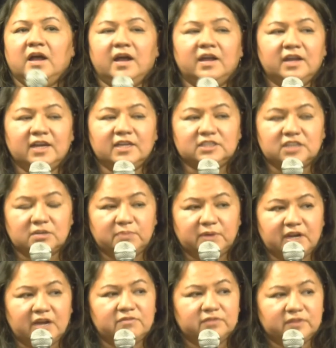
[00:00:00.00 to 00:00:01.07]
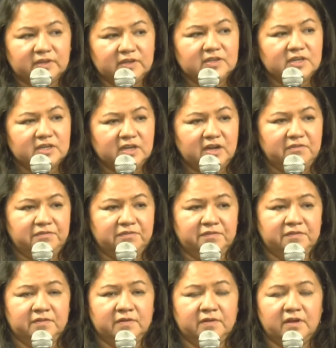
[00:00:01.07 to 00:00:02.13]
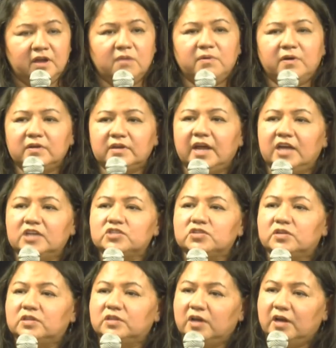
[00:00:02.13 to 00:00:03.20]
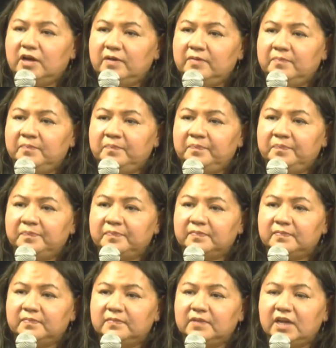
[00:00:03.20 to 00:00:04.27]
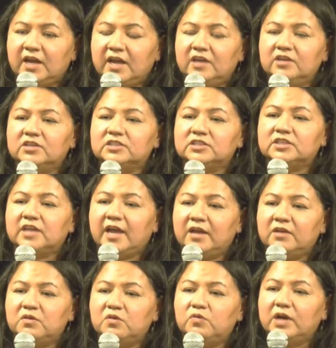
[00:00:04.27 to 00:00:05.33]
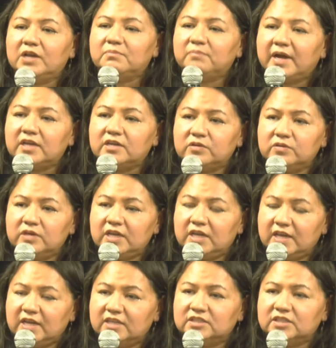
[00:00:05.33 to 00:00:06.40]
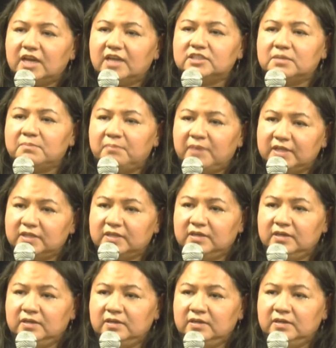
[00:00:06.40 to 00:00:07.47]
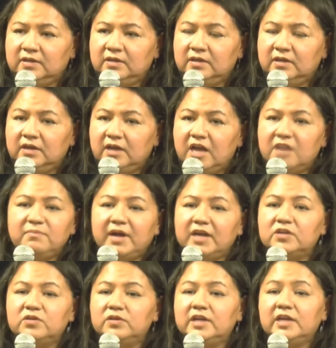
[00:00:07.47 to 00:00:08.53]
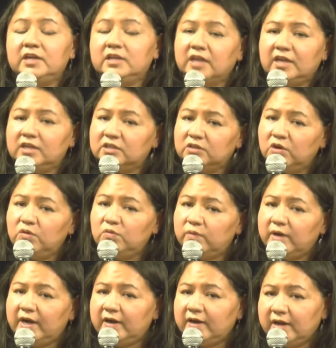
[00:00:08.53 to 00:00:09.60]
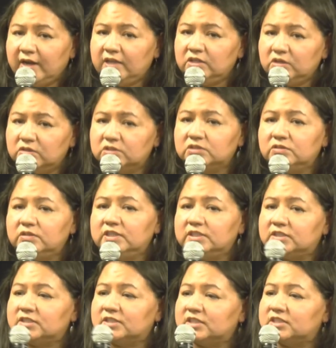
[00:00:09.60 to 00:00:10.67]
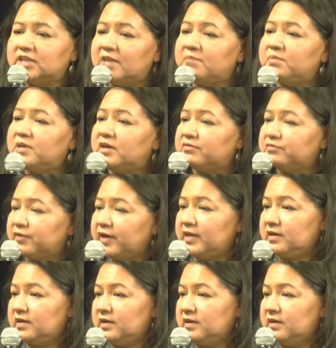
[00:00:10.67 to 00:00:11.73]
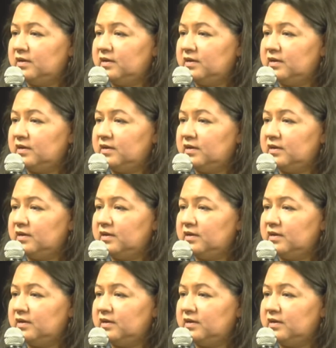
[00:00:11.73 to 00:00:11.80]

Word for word: And I said, but I've learned enough about natural law that I understand what my duty is as a mother. And my duty, in nowhere in those duties does it say be a friend.